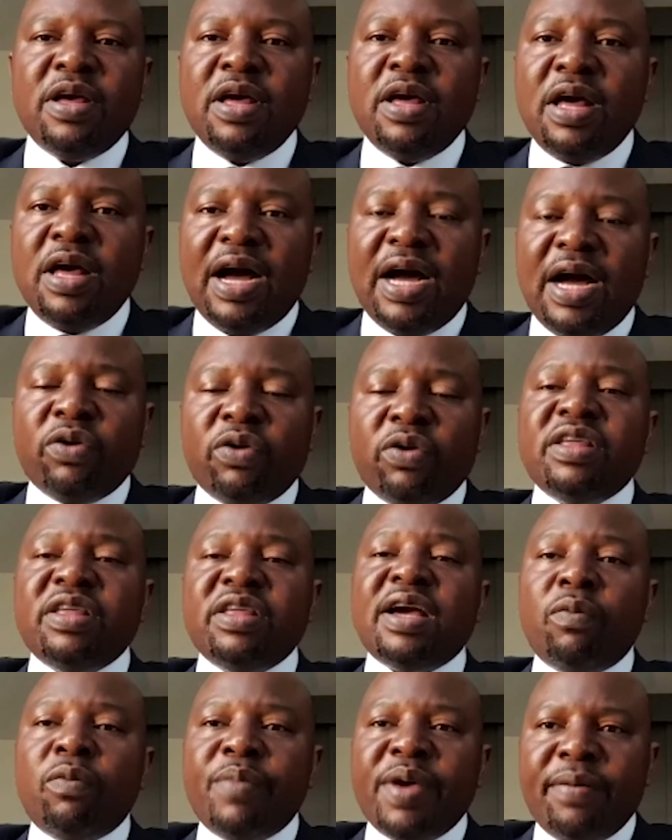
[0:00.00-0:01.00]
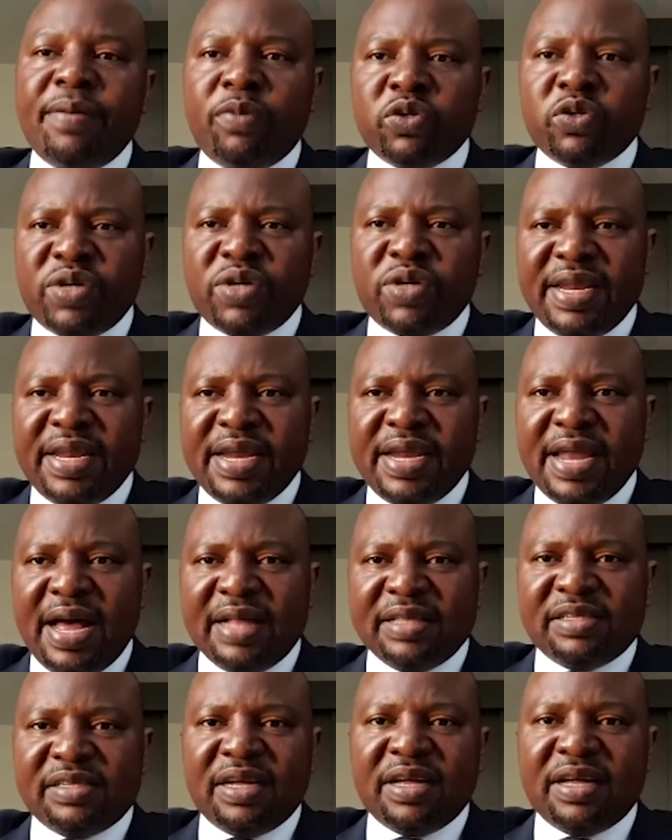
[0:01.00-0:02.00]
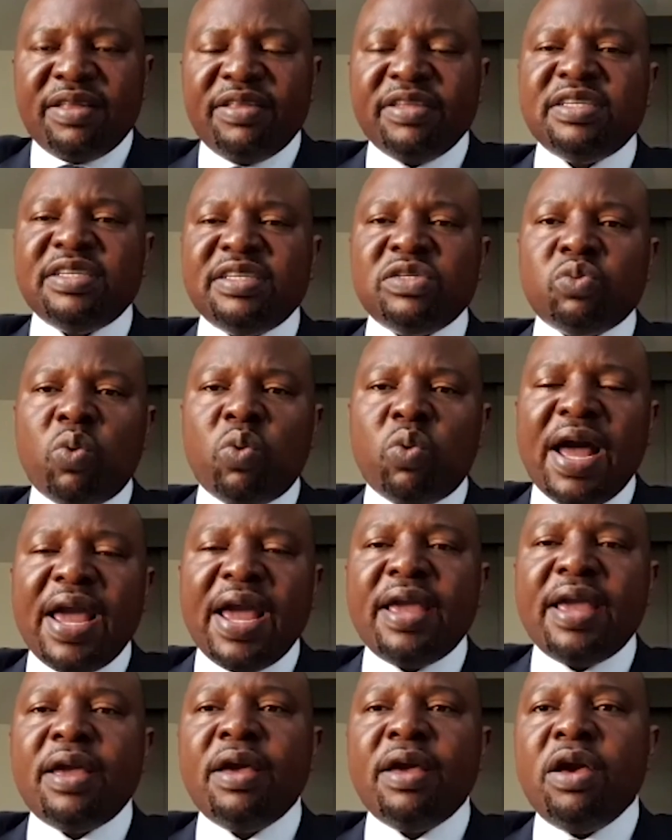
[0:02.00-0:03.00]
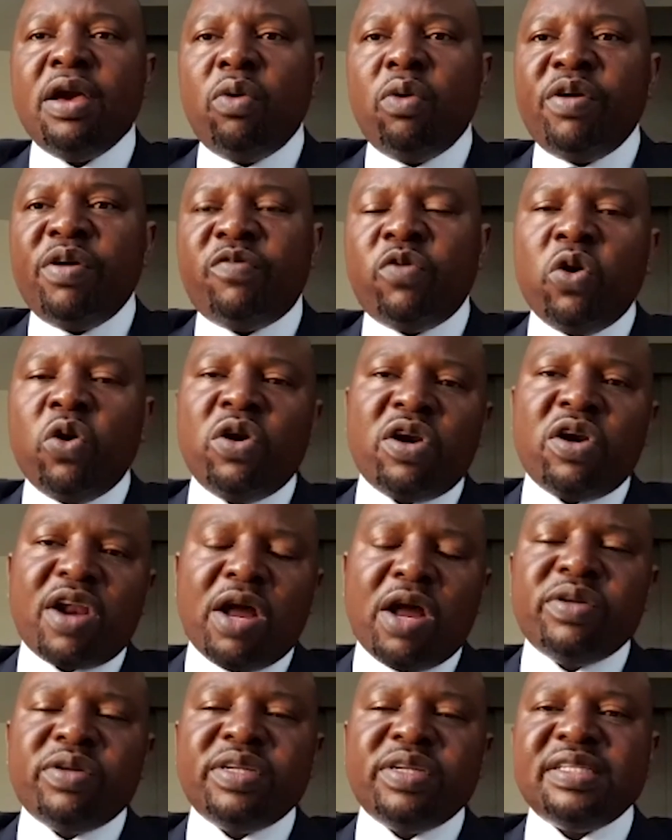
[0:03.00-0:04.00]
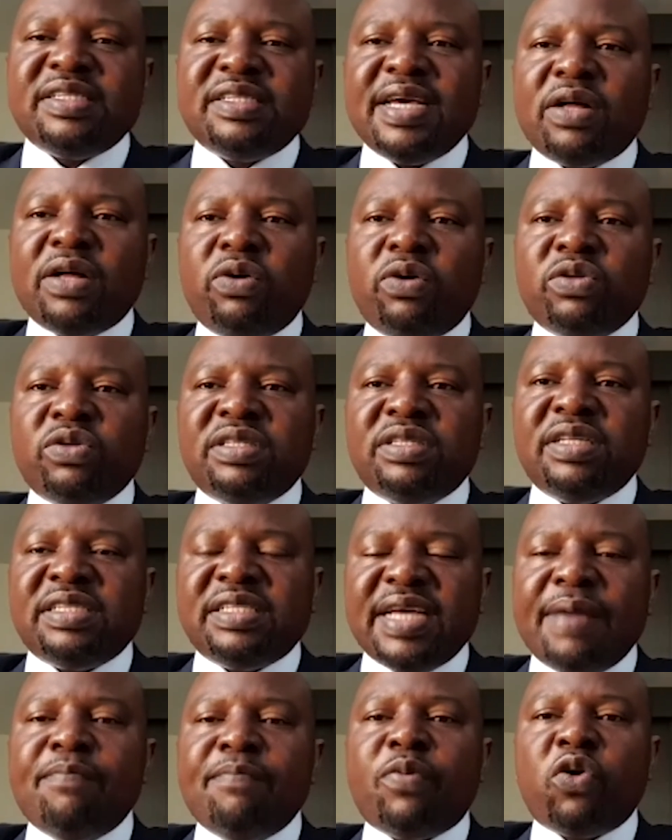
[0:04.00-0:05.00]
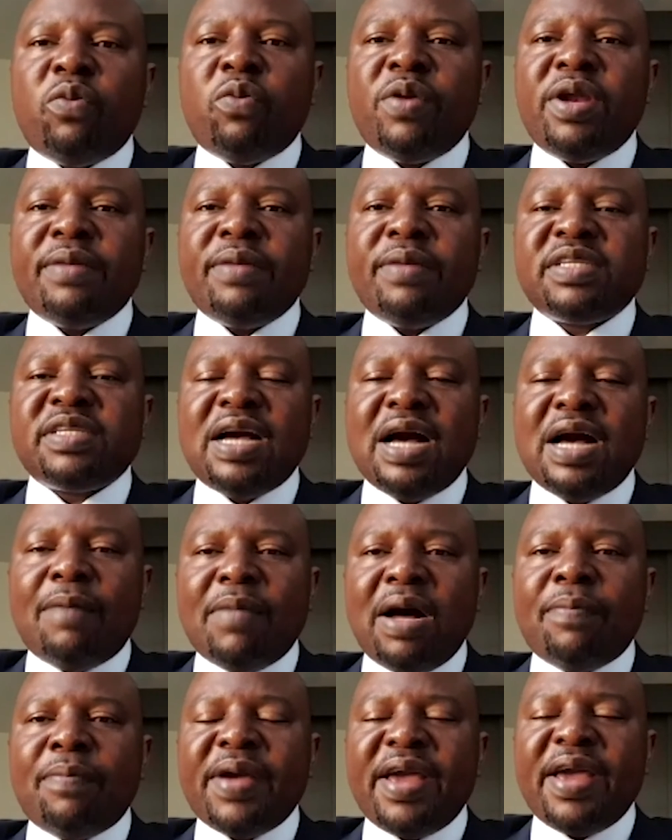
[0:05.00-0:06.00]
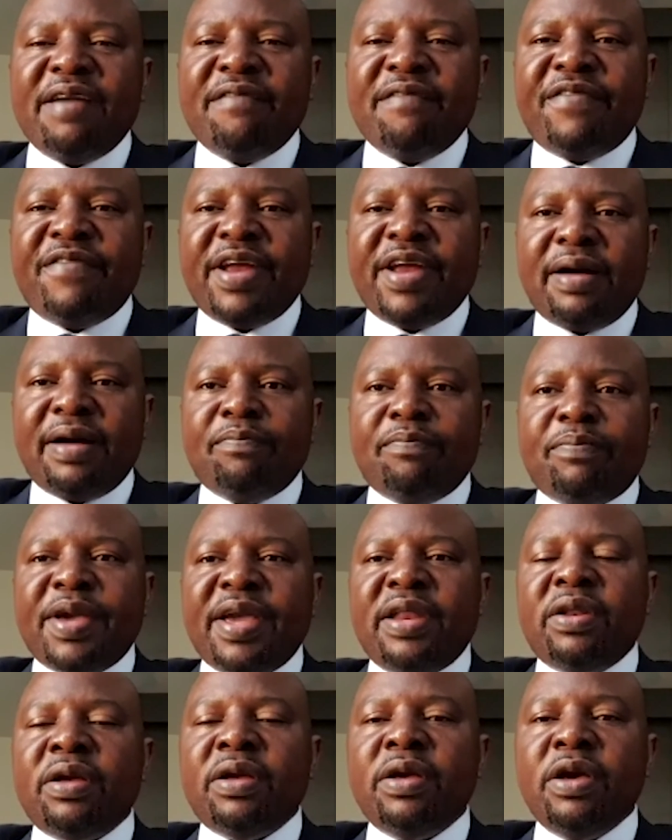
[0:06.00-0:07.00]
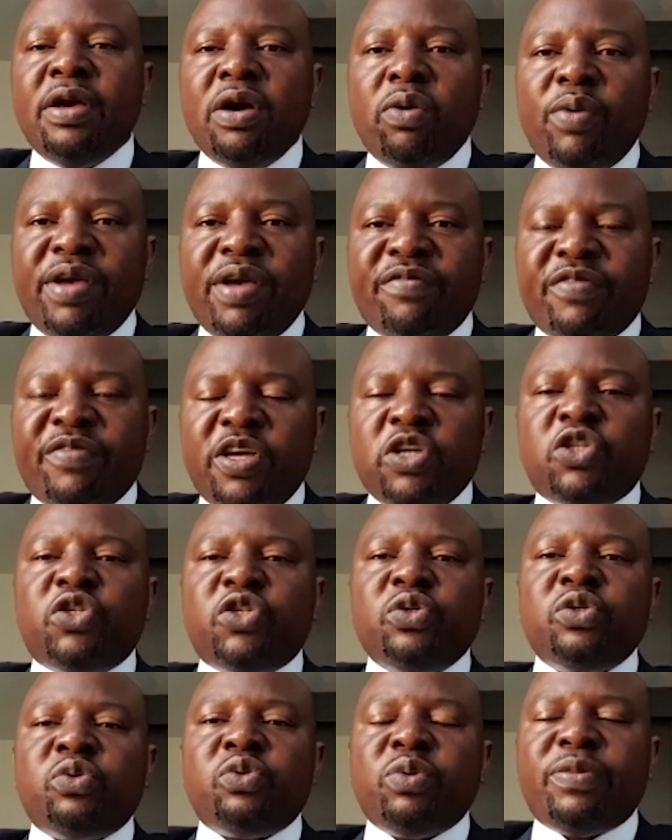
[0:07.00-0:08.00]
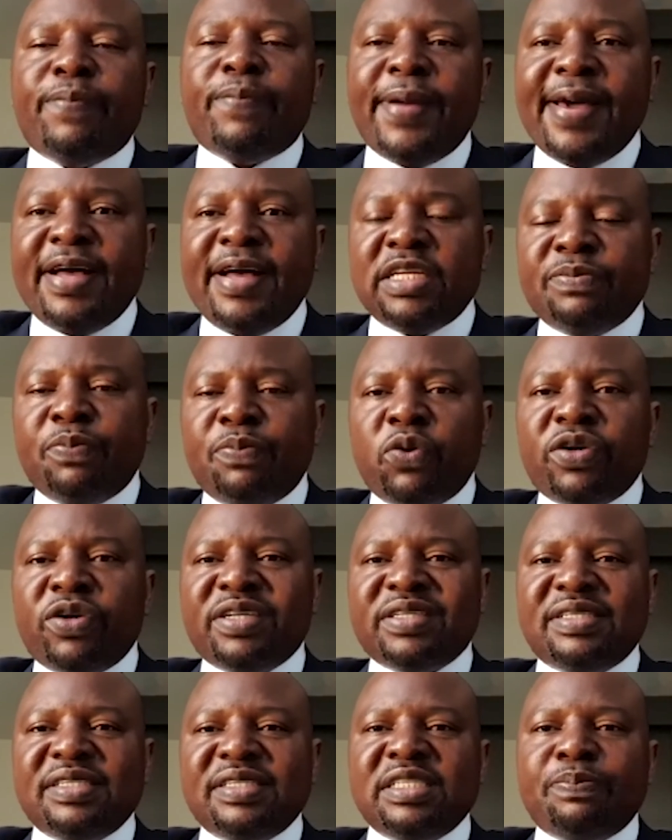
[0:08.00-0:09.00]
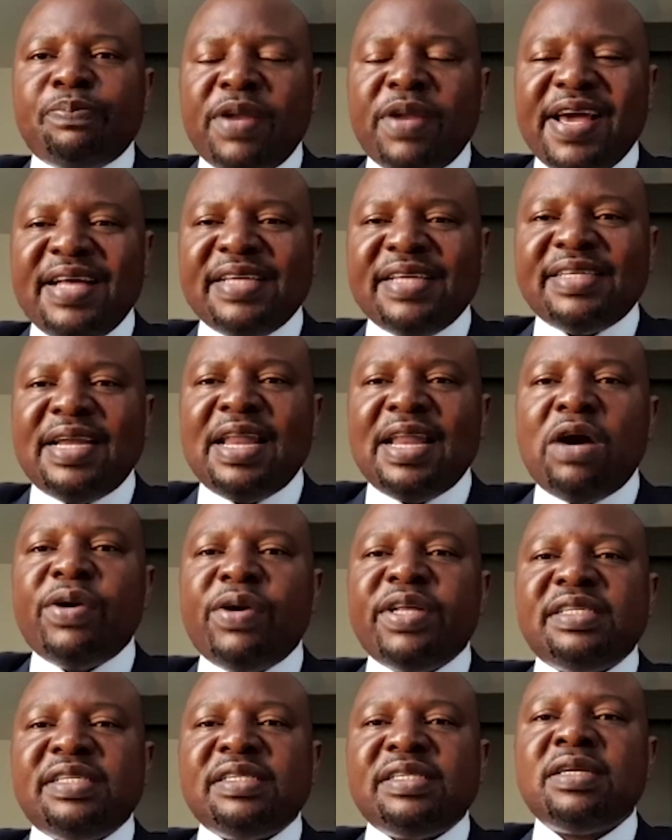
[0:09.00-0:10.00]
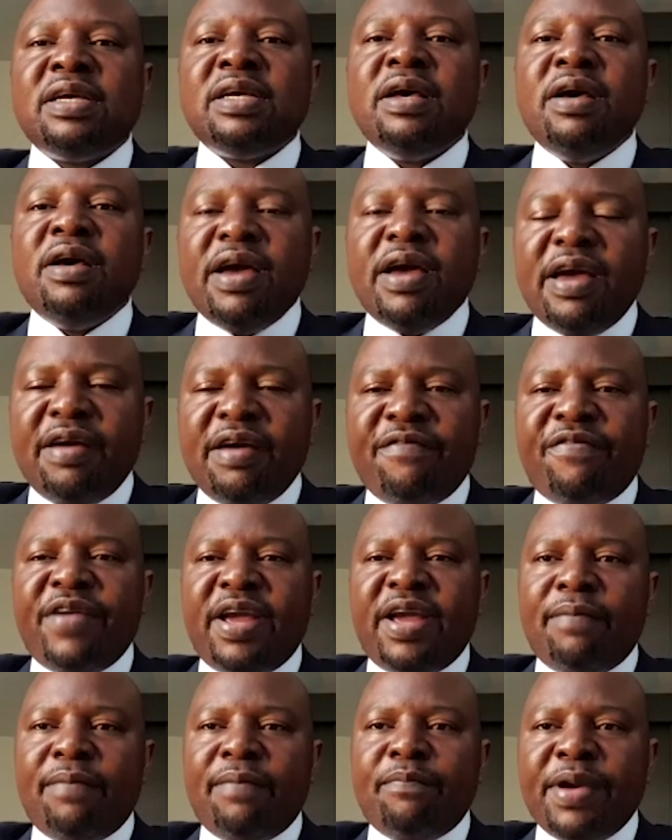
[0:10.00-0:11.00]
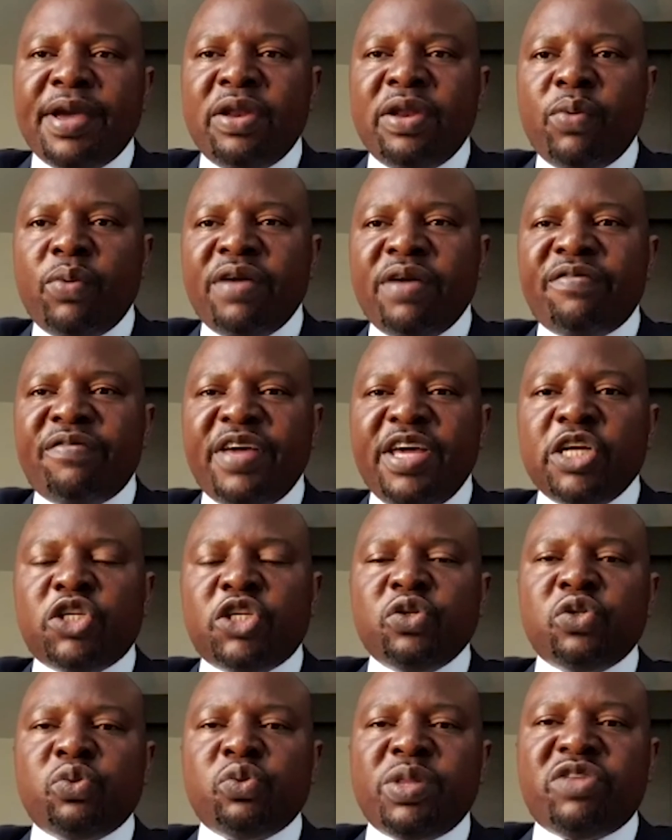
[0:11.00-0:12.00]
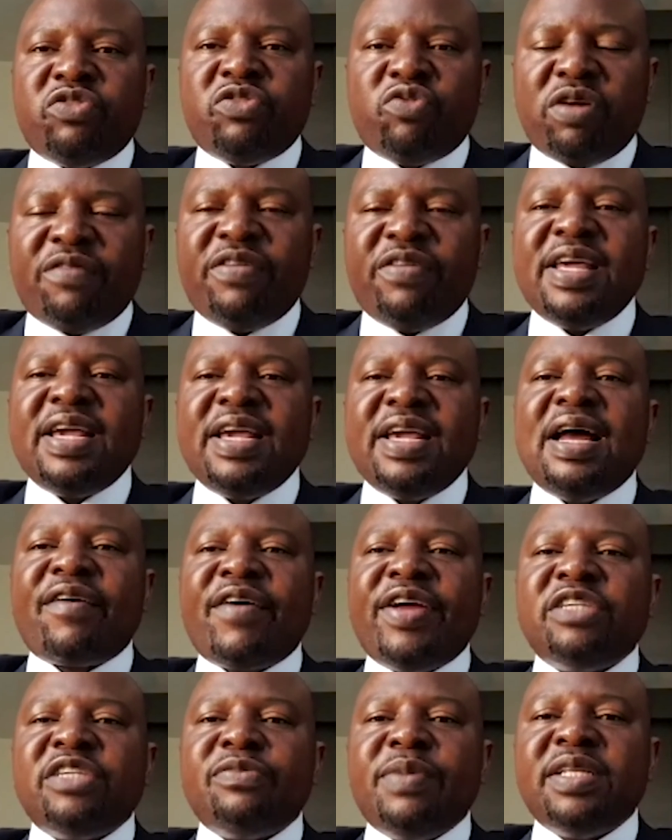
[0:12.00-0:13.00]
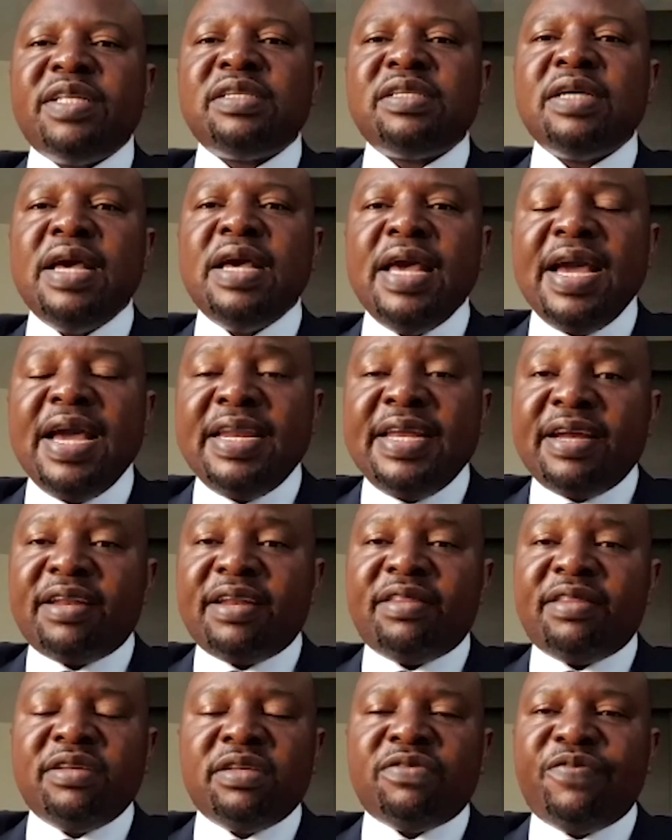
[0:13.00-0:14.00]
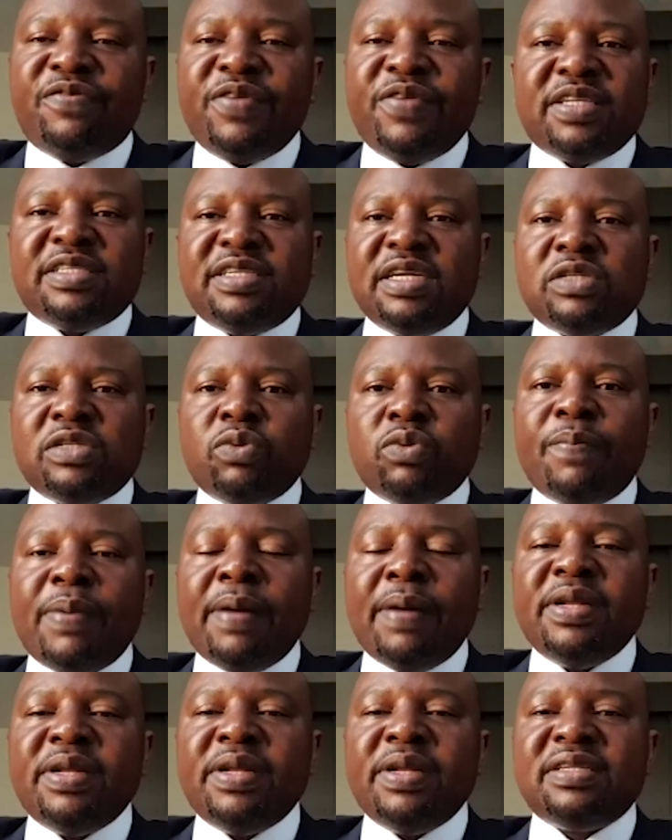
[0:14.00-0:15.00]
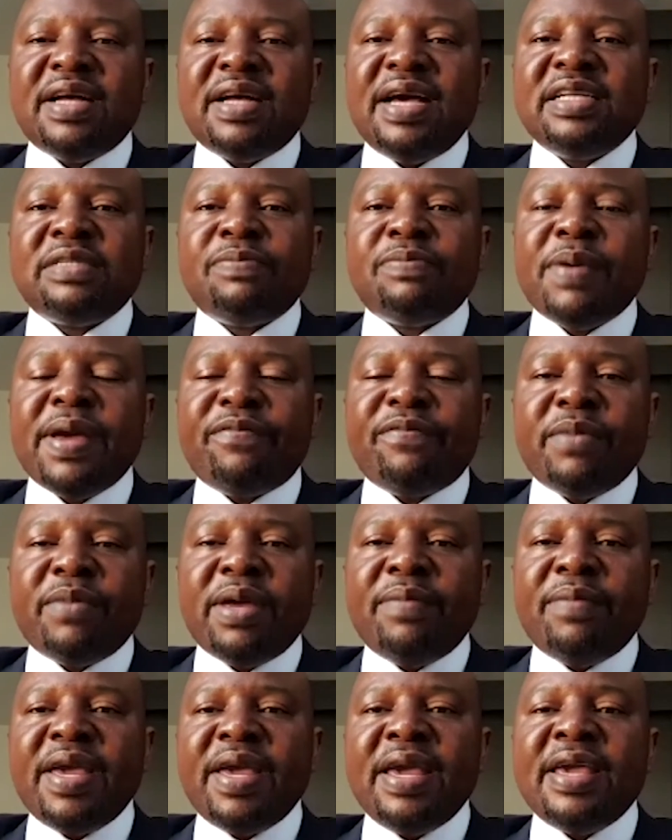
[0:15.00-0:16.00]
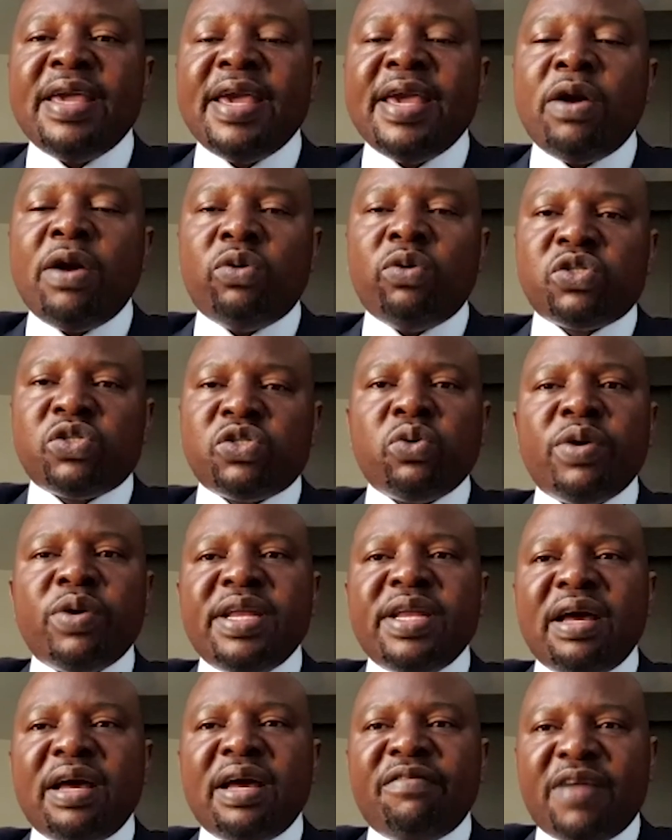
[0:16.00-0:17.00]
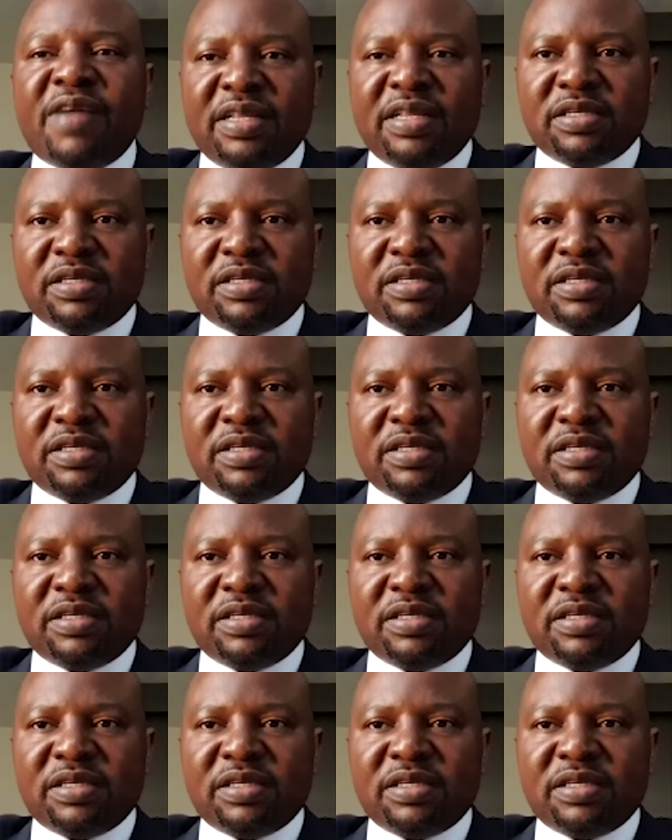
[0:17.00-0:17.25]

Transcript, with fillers: I don't think I'll be able to get an answer. This is why We've gone round in circles. The same problems come up every campaign. We have issues with players' bonuses, players' allowances. Every campaign, we have issues with traveling arrangements. And yet, these fixtures were publicized perhaps maybe a year or so in advance.